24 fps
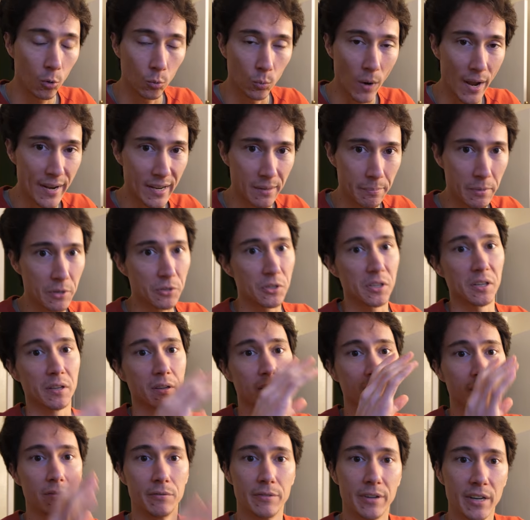Writing music,
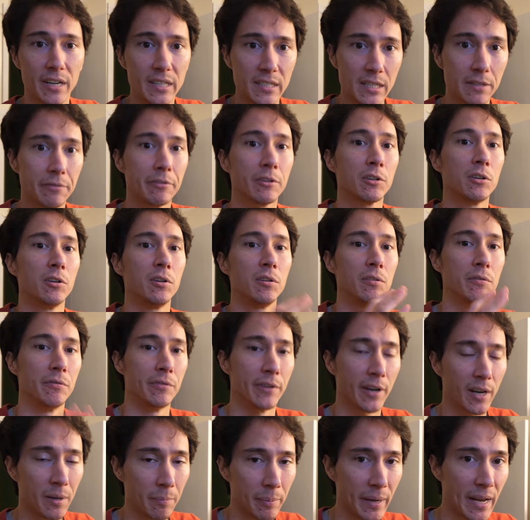very difficult,
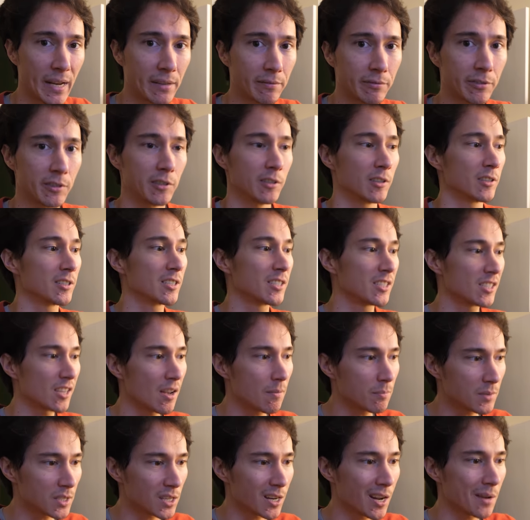very painful.
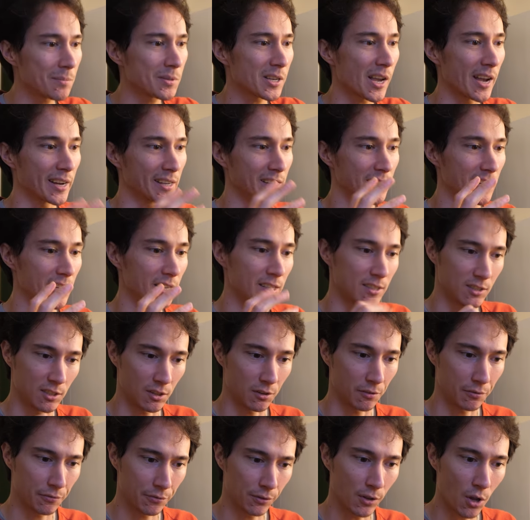Sometimes I can get
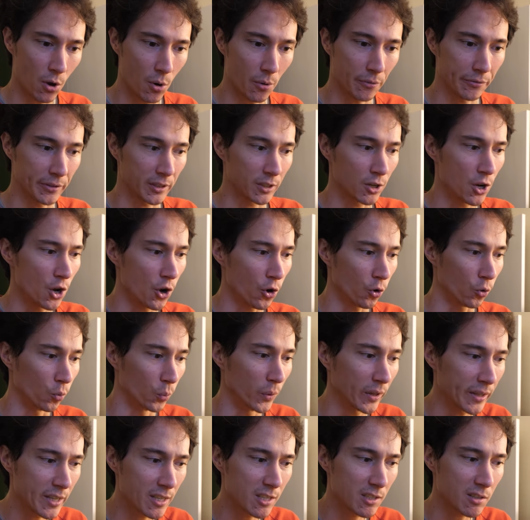into the flow of it,
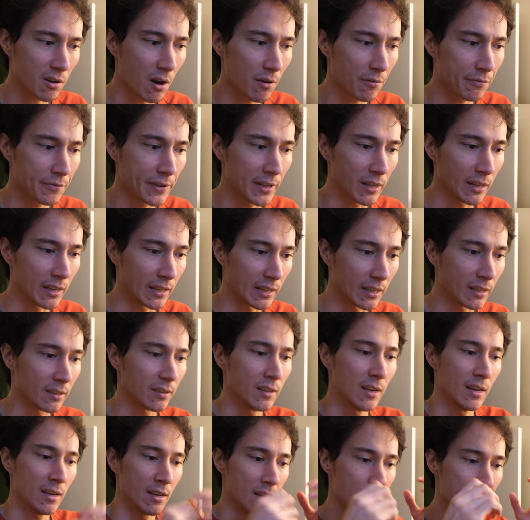really start feeling
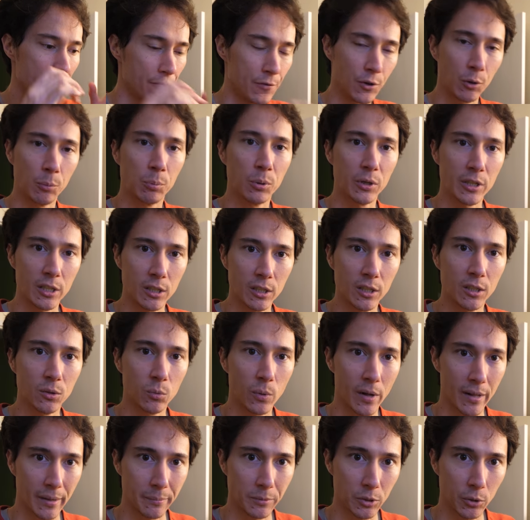it, and feel pretty good
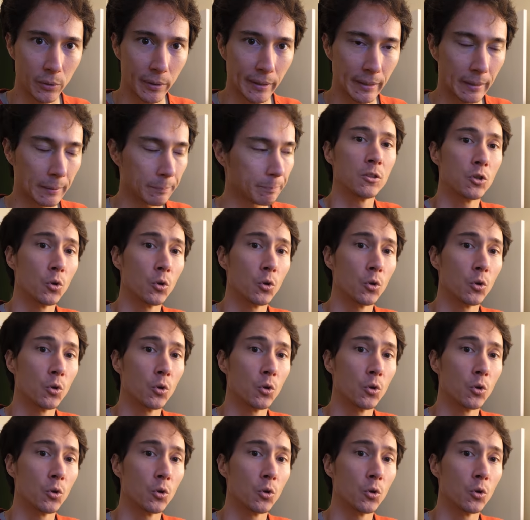while I'm doing it.